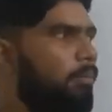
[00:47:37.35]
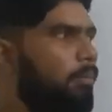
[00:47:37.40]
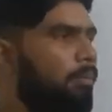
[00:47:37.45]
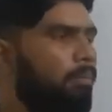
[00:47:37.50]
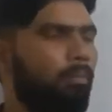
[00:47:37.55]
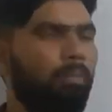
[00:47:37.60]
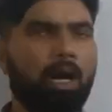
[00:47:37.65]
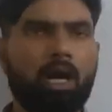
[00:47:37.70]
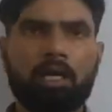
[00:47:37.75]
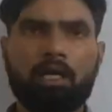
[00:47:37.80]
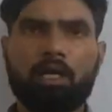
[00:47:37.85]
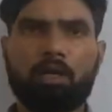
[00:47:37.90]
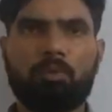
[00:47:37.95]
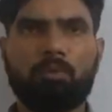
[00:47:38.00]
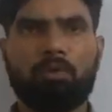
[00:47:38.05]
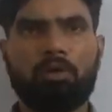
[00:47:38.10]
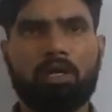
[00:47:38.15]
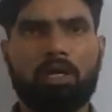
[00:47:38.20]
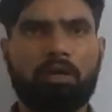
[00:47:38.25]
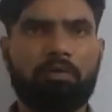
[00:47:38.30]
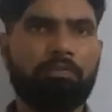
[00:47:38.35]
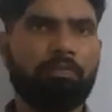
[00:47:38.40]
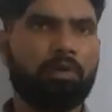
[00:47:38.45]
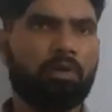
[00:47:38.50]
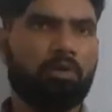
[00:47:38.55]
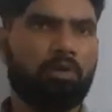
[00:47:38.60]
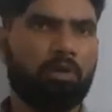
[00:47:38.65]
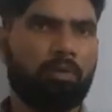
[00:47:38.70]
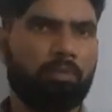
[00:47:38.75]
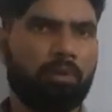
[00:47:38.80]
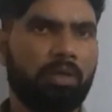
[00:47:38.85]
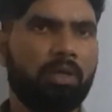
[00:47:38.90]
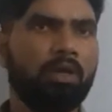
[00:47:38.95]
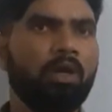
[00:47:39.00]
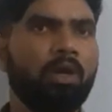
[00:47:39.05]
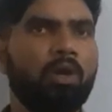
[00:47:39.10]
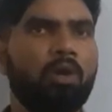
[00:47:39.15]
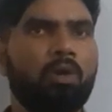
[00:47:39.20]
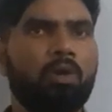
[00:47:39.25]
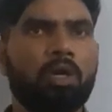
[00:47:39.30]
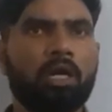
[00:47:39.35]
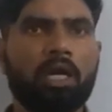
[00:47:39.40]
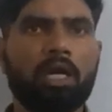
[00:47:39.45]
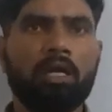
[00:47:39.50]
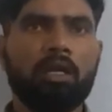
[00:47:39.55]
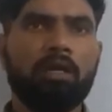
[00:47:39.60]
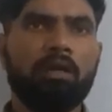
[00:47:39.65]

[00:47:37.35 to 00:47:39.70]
market model of economy, okay.